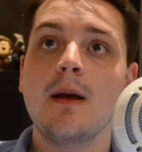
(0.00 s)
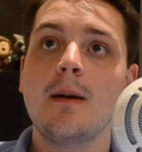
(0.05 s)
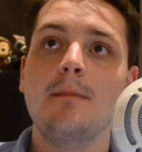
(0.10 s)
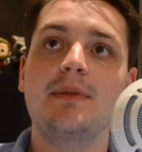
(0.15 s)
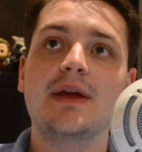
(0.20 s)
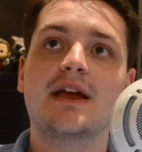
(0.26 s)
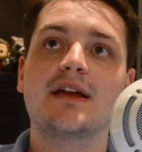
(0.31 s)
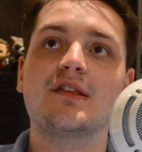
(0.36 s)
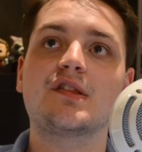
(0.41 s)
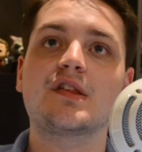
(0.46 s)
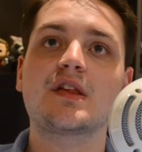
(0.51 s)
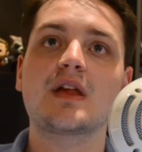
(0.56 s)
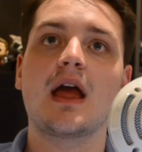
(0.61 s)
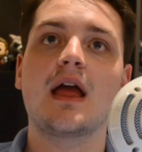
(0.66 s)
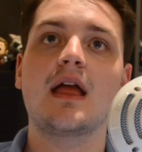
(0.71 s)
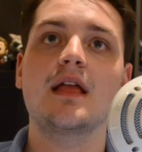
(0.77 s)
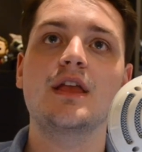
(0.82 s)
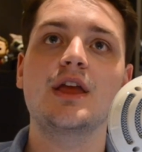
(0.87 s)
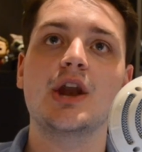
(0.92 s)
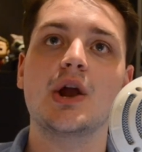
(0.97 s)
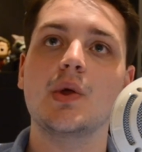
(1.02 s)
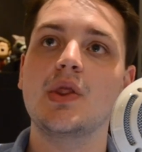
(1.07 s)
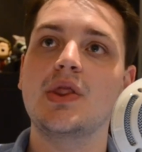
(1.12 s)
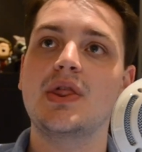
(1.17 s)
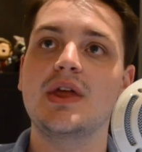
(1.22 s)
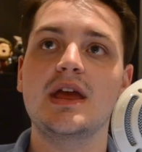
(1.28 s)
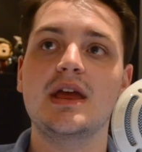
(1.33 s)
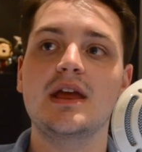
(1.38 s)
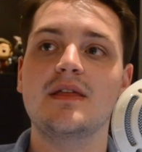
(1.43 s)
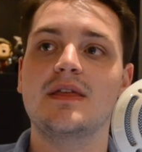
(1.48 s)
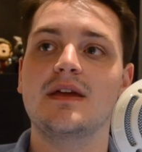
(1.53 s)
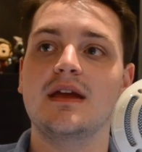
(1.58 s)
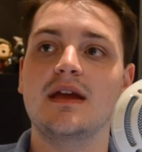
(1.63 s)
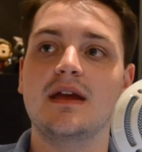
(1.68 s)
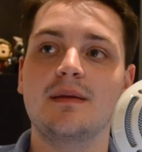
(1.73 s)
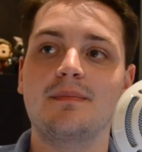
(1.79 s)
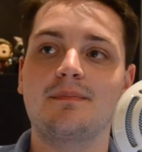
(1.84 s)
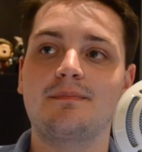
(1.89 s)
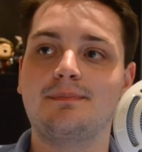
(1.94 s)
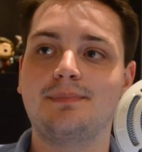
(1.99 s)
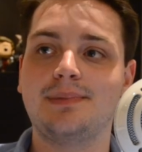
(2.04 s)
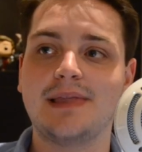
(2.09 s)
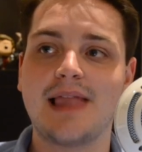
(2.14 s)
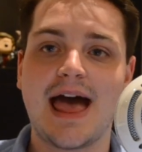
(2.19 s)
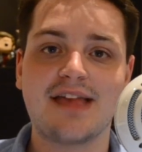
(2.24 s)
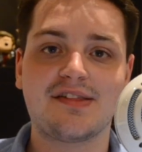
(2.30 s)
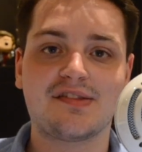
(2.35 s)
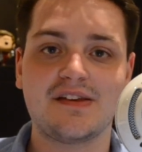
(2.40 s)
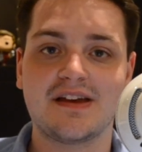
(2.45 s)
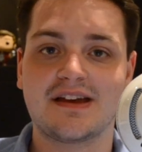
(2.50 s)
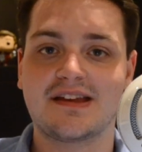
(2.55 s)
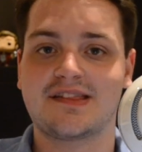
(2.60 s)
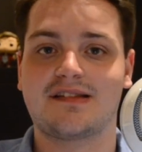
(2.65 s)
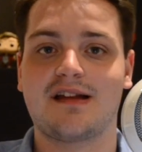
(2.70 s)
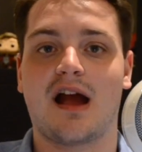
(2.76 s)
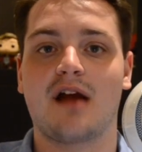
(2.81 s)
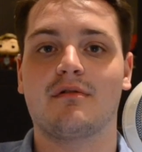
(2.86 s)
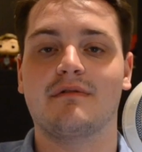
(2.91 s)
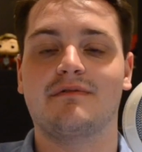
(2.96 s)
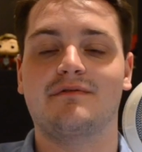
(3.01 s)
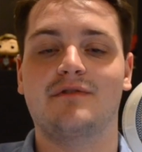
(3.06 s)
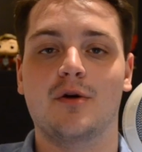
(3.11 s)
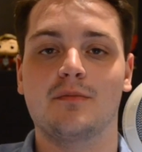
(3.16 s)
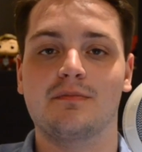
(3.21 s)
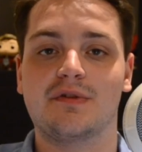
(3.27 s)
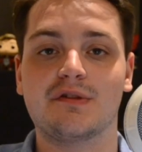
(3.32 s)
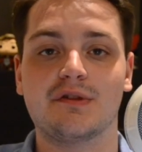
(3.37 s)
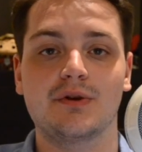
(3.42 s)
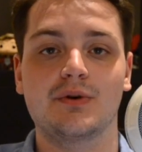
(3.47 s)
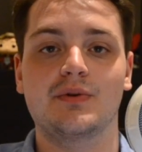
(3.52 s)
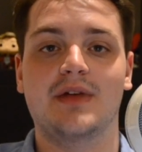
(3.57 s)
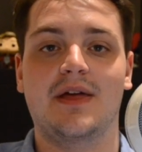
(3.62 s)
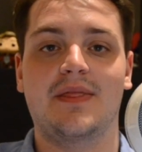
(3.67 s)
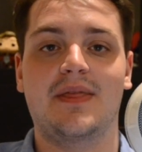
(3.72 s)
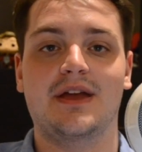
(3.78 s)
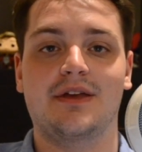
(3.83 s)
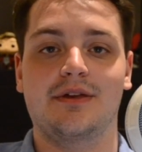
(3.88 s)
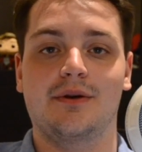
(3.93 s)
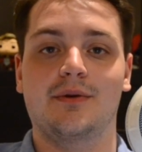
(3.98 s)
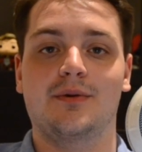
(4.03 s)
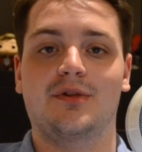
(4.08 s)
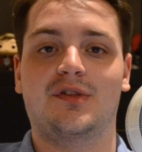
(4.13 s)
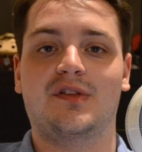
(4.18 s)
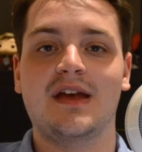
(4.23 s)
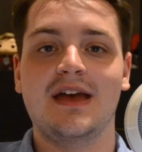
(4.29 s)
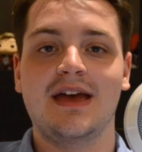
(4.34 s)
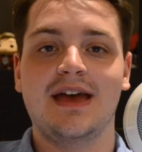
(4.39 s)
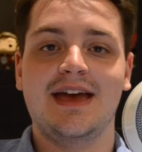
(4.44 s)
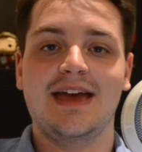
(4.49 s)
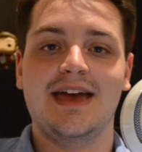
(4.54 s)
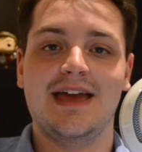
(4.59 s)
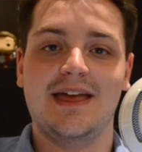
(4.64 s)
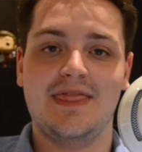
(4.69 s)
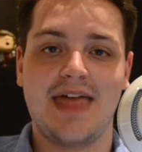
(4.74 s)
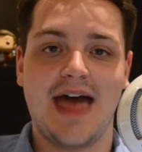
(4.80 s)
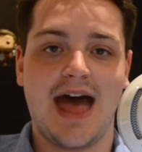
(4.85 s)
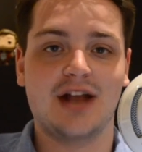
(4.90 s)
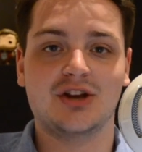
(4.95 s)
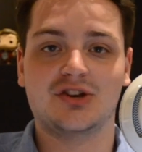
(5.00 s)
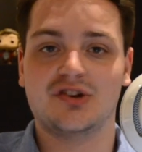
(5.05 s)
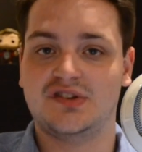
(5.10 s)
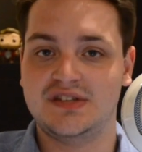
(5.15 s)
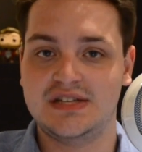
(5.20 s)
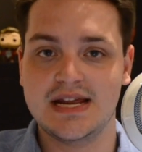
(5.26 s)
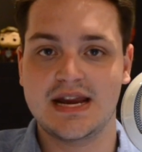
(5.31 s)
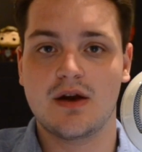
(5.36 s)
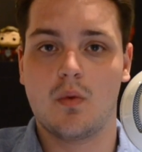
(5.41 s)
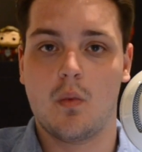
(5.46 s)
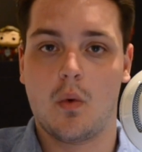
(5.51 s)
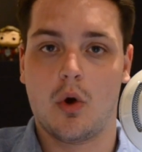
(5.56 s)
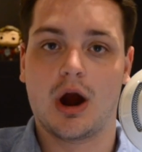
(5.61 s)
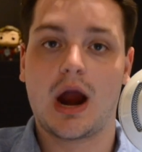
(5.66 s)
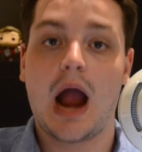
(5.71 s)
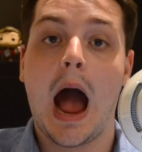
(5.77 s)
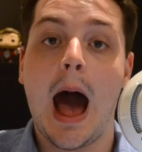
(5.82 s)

because you know the the plastic styrofoam suit that they used in that just didn't work.